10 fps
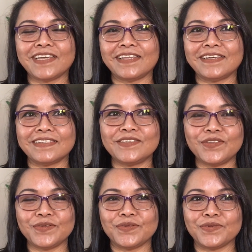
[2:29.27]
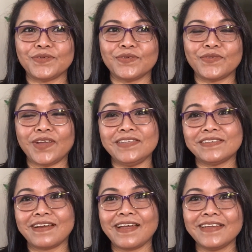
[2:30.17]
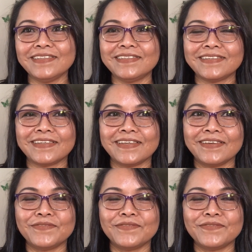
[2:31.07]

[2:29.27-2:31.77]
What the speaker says: tell us to raise our hands